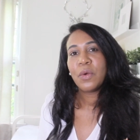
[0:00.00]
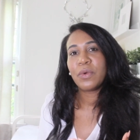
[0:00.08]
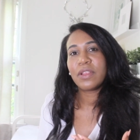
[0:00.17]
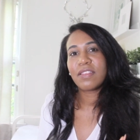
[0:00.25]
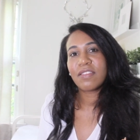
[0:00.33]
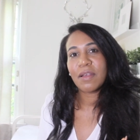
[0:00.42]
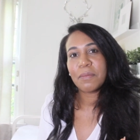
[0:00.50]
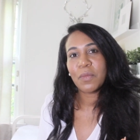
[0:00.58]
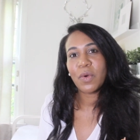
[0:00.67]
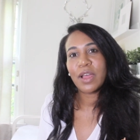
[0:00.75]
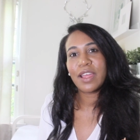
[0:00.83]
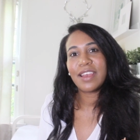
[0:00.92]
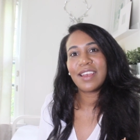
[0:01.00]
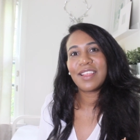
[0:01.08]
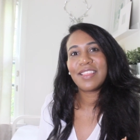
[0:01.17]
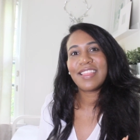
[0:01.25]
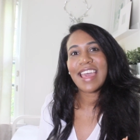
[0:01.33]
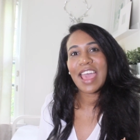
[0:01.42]
with
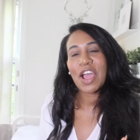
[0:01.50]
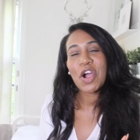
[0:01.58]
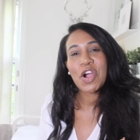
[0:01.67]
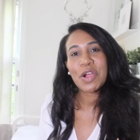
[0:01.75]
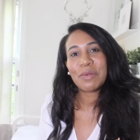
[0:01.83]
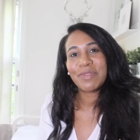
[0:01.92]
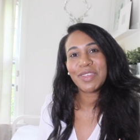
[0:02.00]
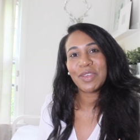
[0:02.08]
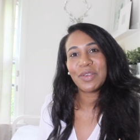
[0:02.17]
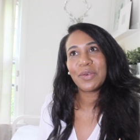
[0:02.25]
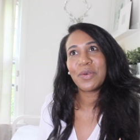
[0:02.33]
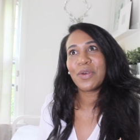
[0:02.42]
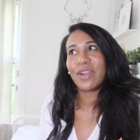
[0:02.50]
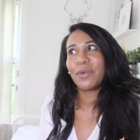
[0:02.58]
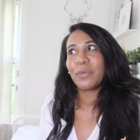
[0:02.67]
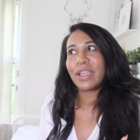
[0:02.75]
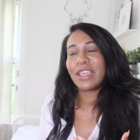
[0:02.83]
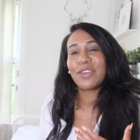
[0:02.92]
someone that harmed you
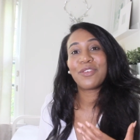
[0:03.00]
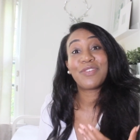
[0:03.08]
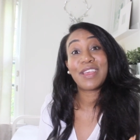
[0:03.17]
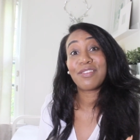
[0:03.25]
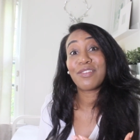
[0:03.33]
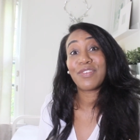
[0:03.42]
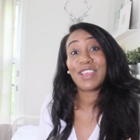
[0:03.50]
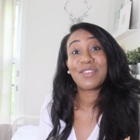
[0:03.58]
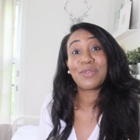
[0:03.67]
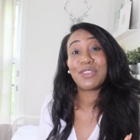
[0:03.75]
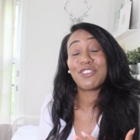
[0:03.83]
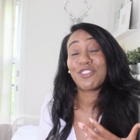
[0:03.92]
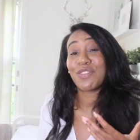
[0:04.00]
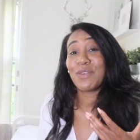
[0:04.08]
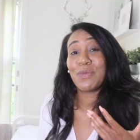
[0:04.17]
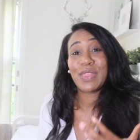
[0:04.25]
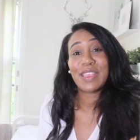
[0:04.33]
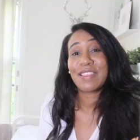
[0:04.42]
or when you're face to face with just
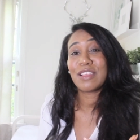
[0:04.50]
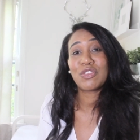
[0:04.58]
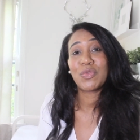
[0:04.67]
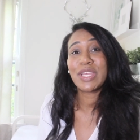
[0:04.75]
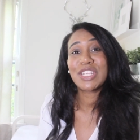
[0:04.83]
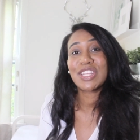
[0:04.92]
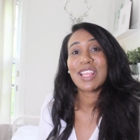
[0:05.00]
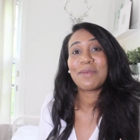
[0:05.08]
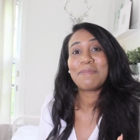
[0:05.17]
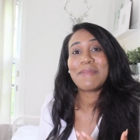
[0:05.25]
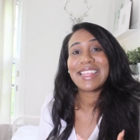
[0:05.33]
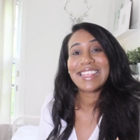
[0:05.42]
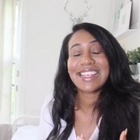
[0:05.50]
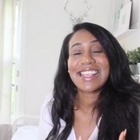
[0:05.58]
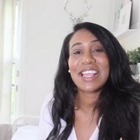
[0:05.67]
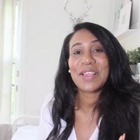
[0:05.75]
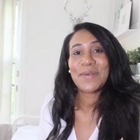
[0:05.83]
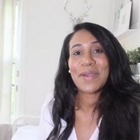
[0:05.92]
with a situation that meant to
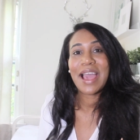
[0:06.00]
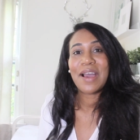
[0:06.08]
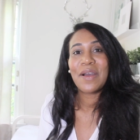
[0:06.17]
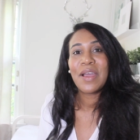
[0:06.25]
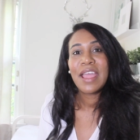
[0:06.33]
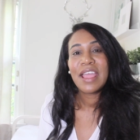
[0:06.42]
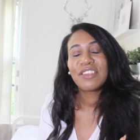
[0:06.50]
take you out